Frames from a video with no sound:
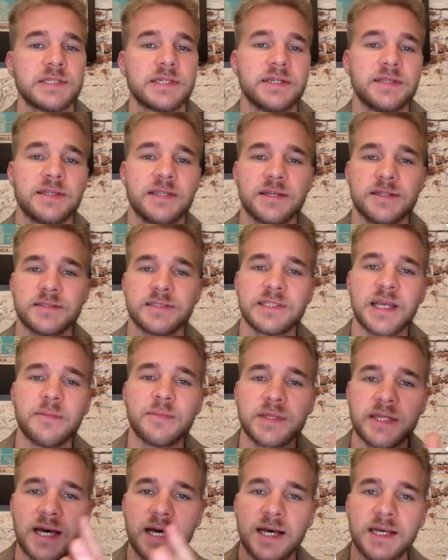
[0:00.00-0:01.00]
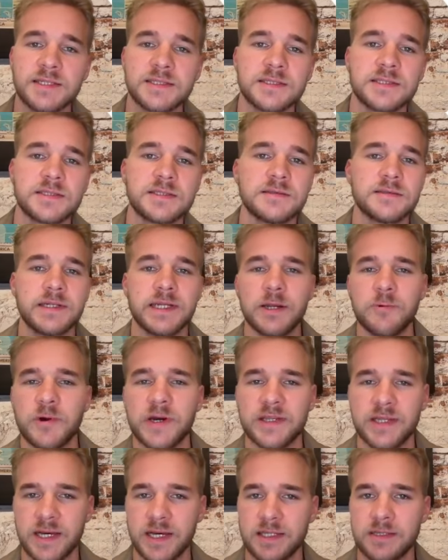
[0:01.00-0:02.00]
in the subtasks in a
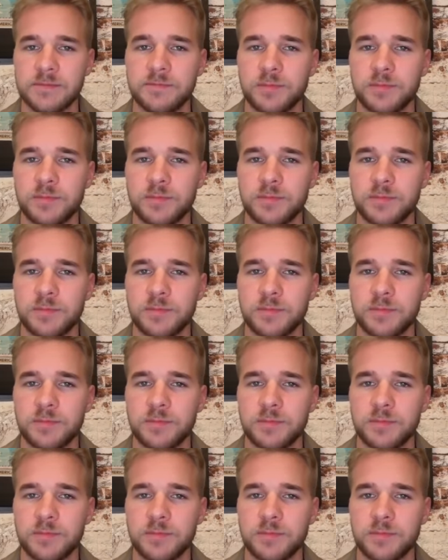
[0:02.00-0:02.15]
way that